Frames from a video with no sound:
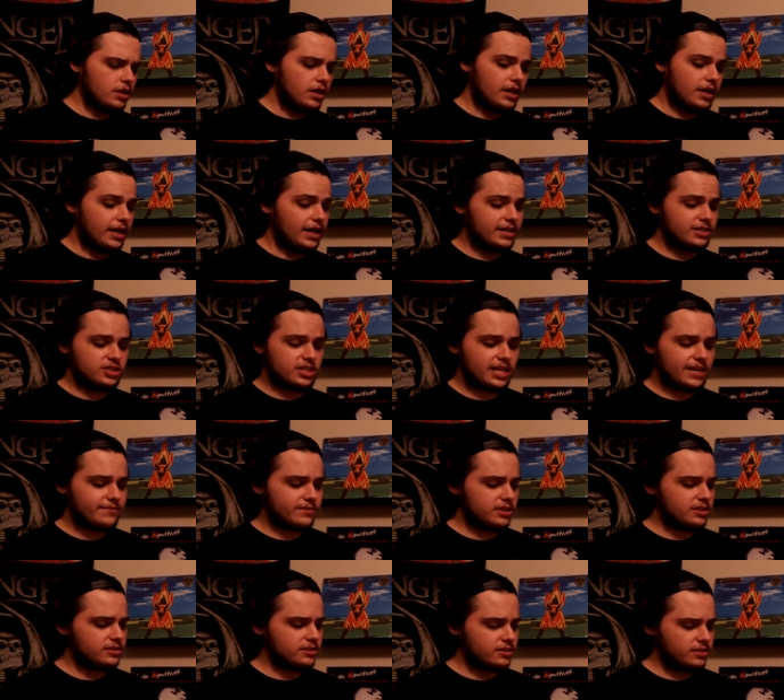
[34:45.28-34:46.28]
actually haven't
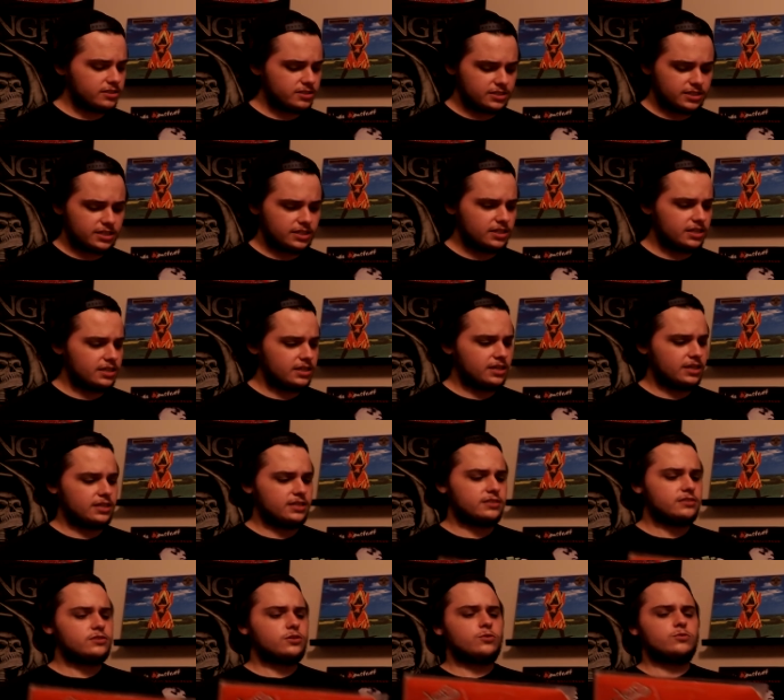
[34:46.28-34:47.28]
listened to this yet, and
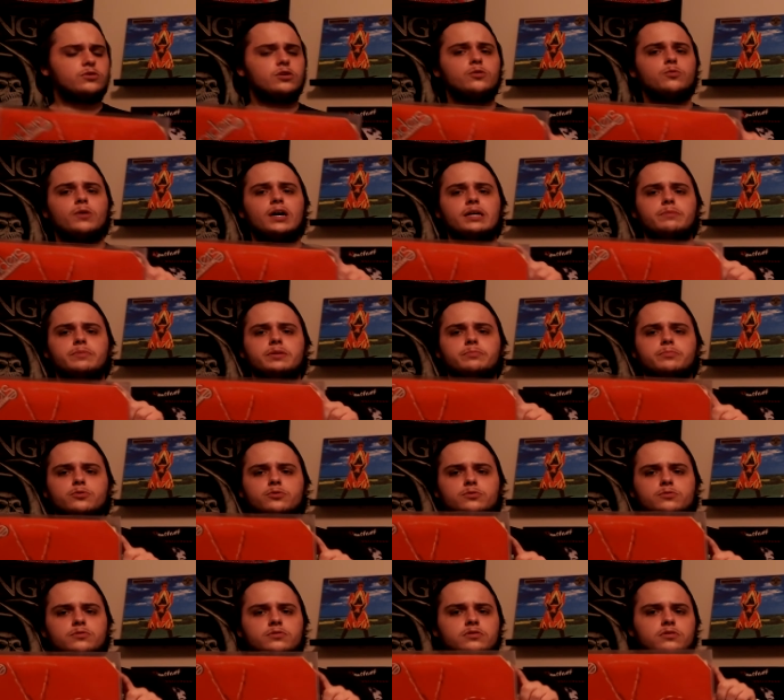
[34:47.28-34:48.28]
I don't know why
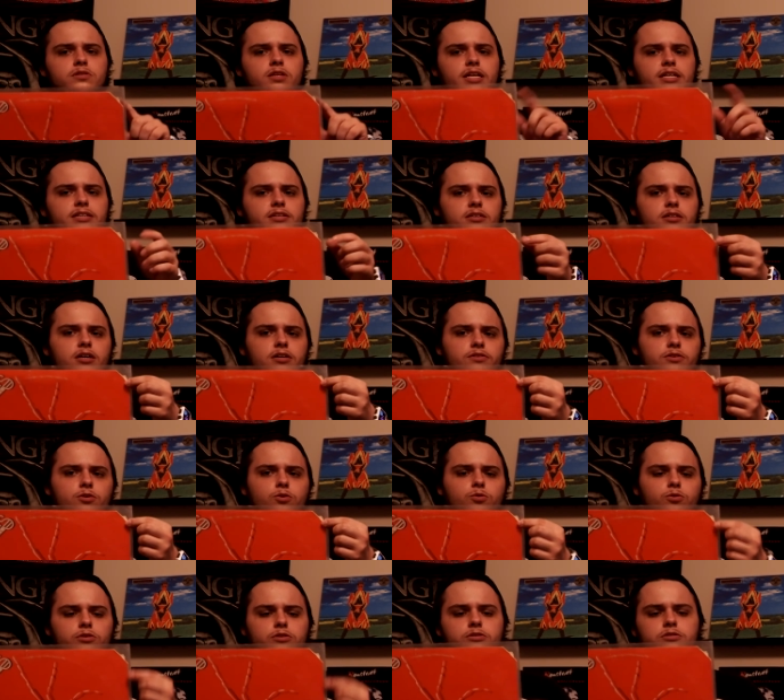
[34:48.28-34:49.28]
people like cut the
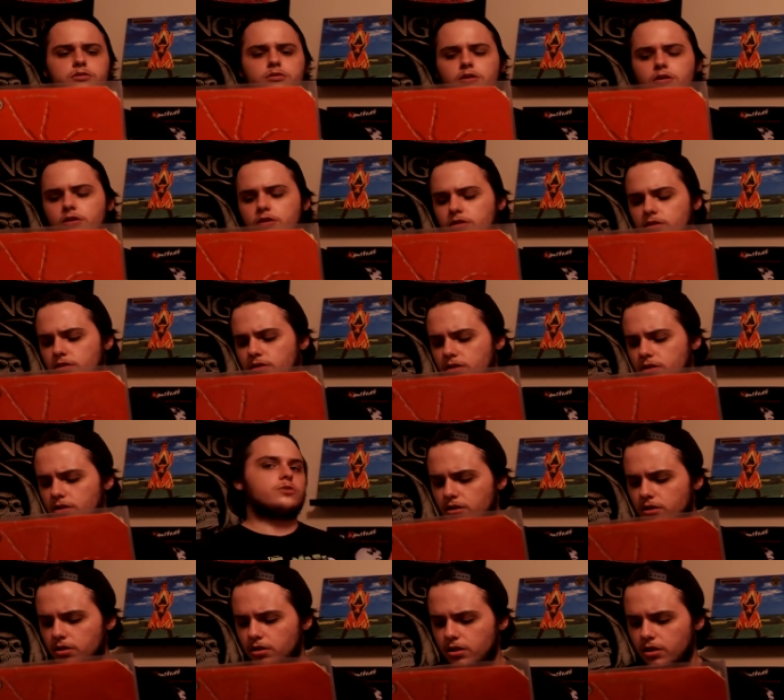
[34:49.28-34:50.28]
corners
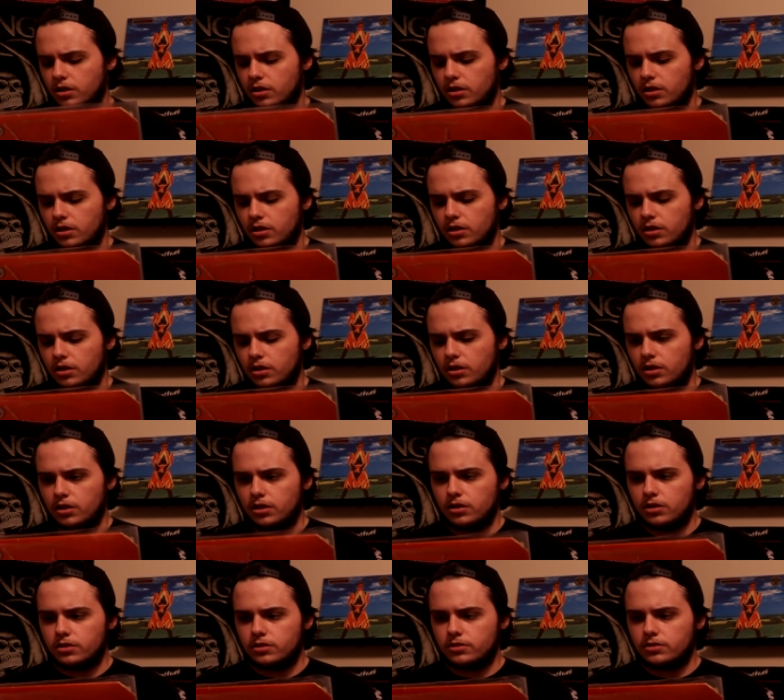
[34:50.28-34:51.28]
on
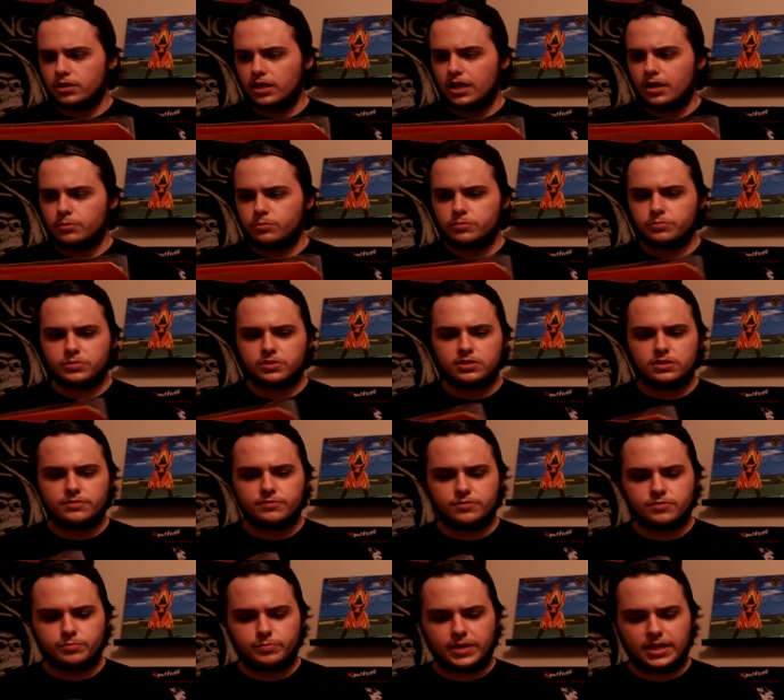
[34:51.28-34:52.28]
album
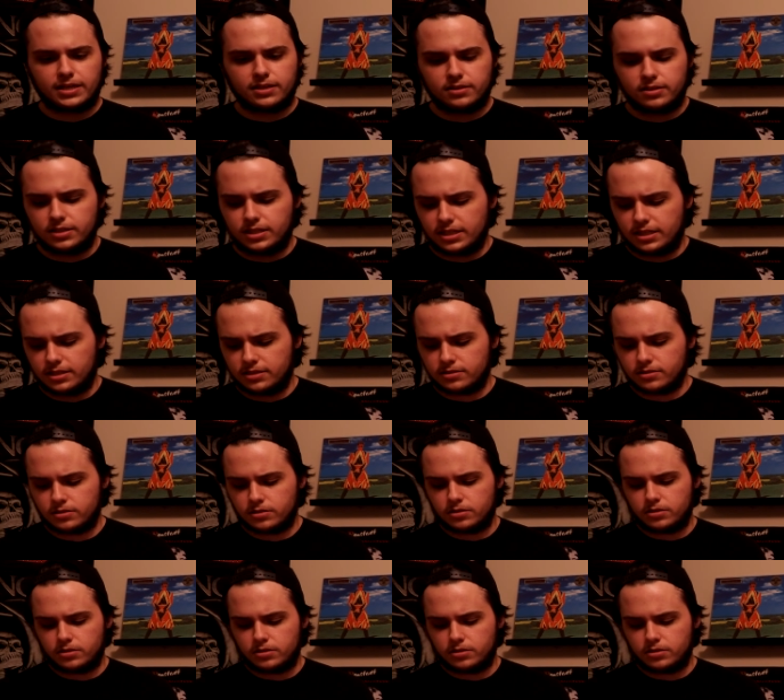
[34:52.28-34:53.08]
sleeves back in the day,